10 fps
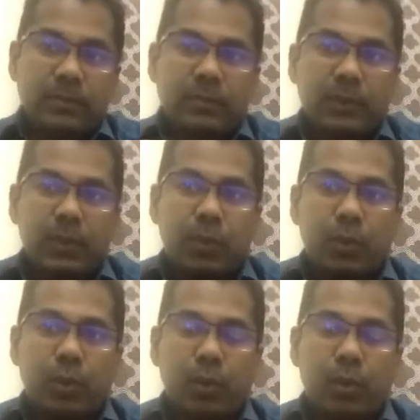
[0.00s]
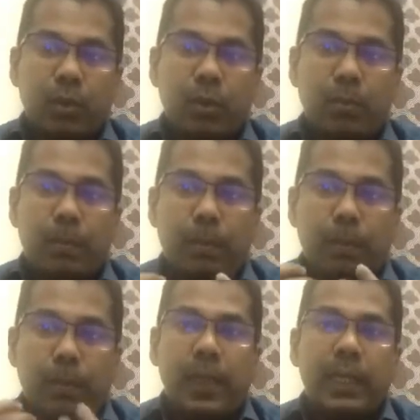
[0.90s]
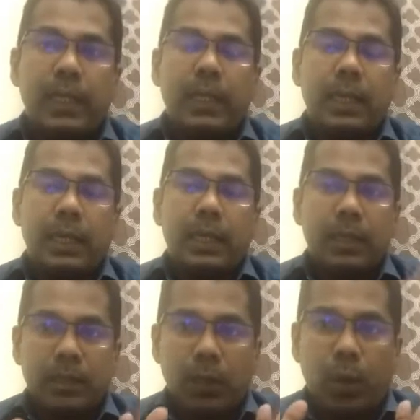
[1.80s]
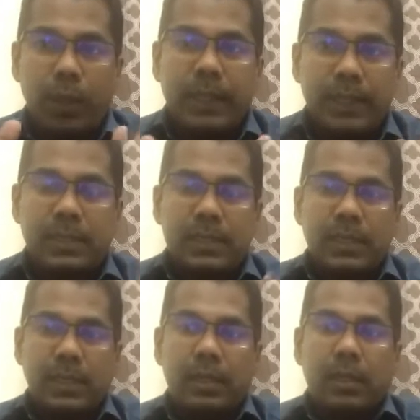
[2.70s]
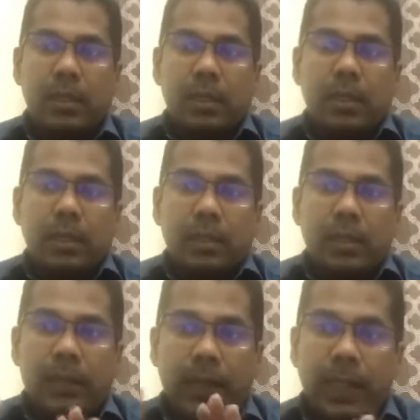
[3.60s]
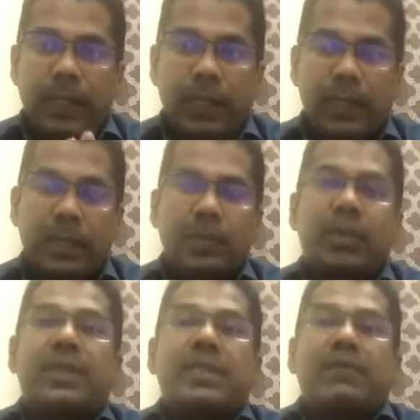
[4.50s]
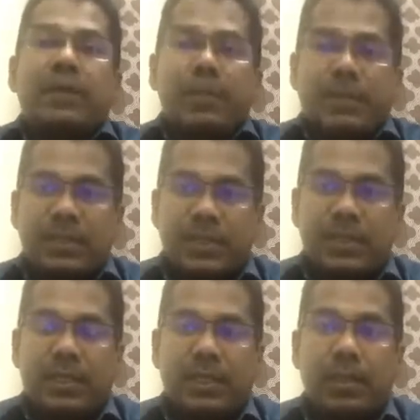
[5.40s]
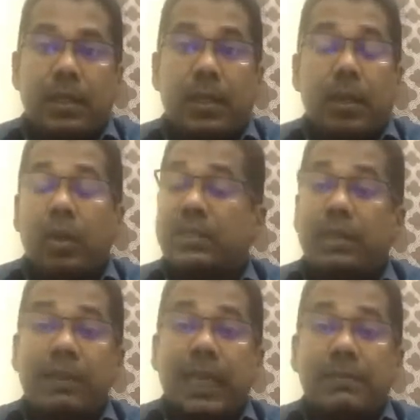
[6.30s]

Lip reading: to make the audience ready to receive your message. Or sometimes